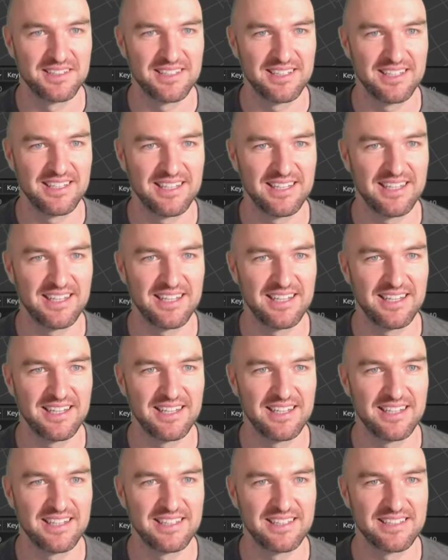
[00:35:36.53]

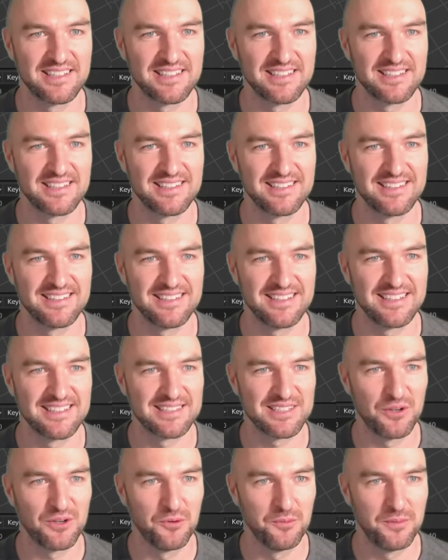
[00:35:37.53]
and
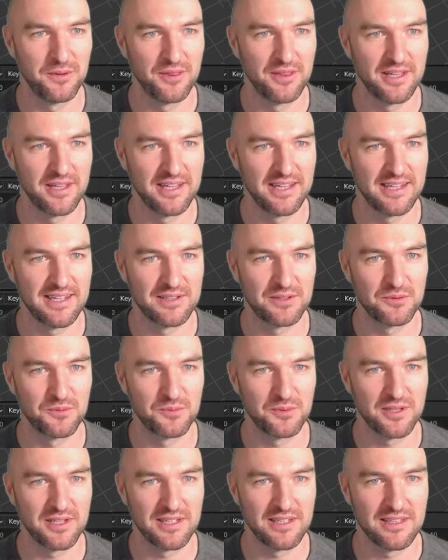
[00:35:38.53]
let's open that
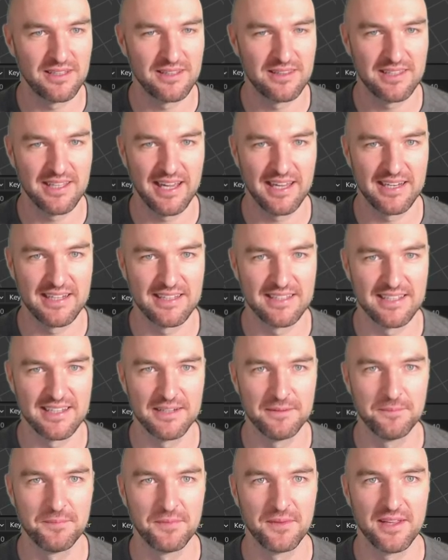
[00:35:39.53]
with the
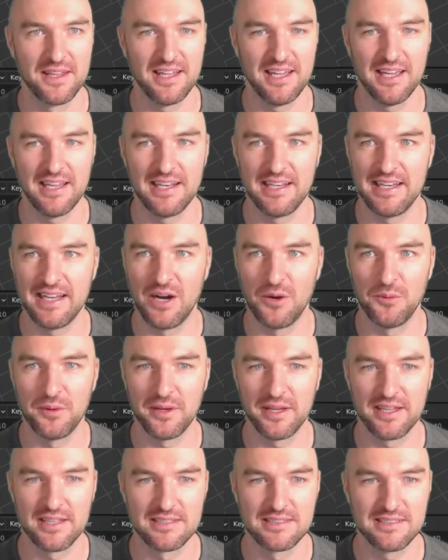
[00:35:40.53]
editor. And now we
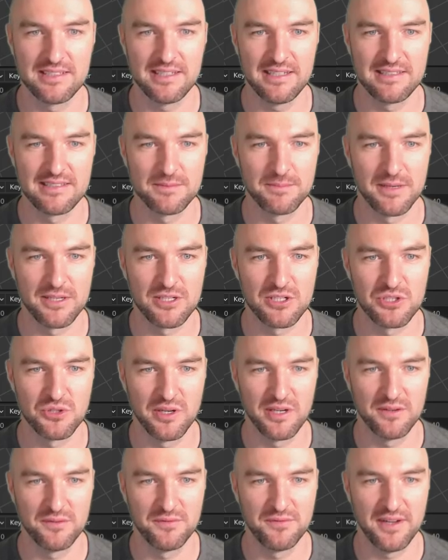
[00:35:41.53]
can see it's a much
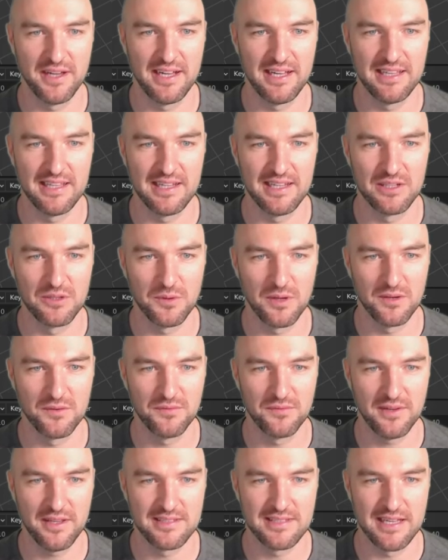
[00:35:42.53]
shorter file, and
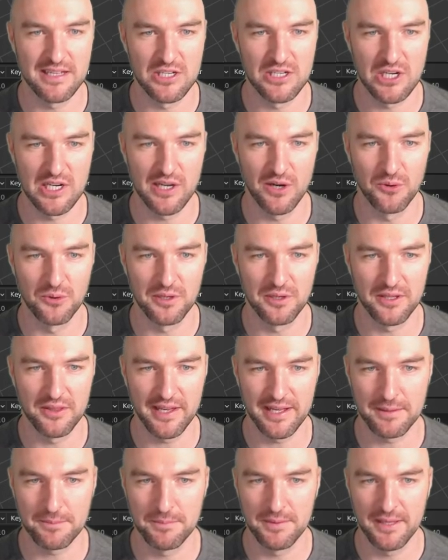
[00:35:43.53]
with essentially only
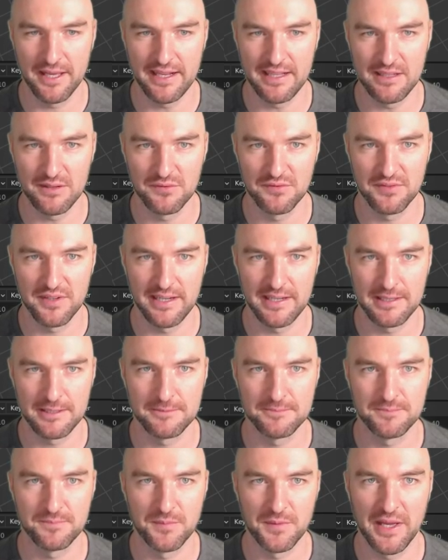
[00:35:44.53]
that plane defined.
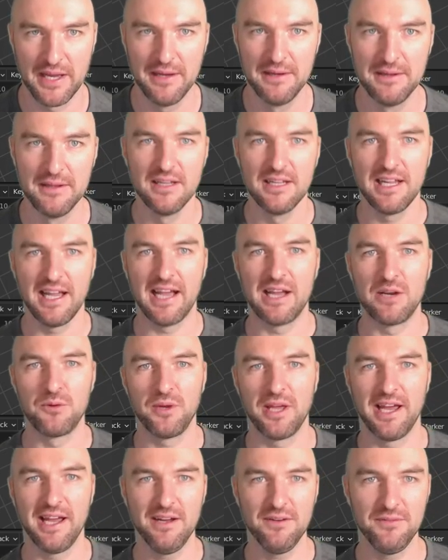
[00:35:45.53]
And
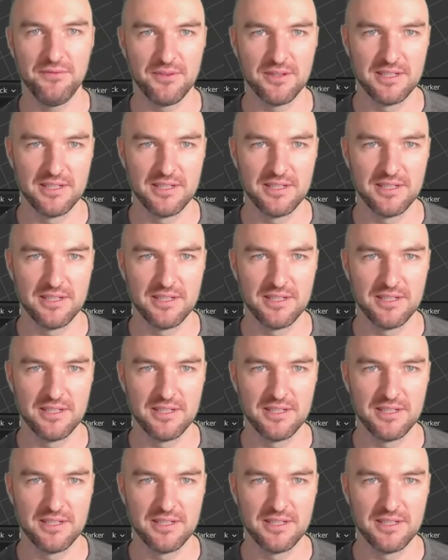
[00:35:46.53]
we have,